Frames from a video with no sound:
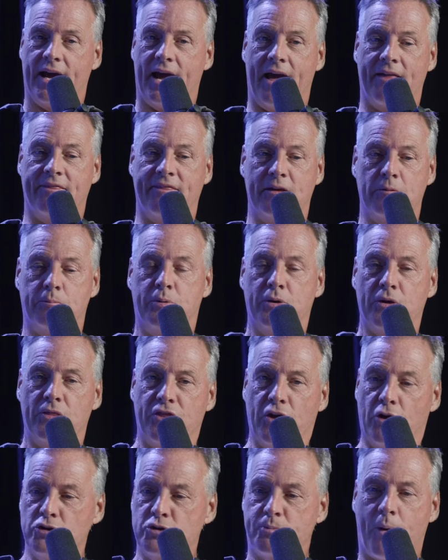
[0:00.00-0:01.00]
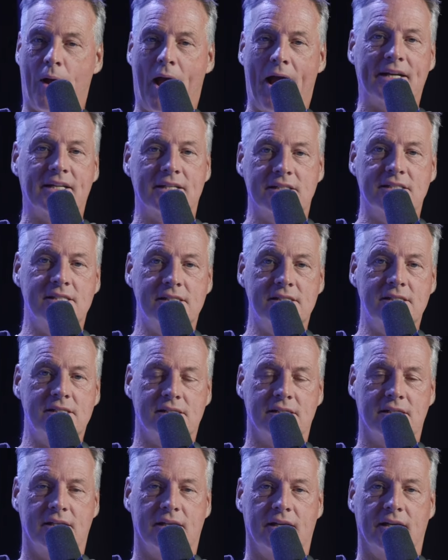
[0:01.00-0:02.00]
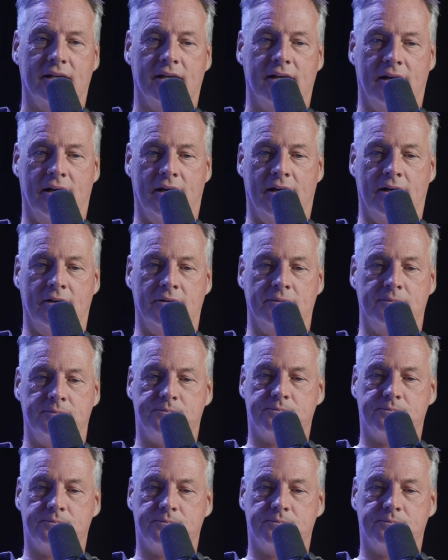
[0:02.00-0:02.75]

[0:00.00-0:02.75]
and then put those practices uh,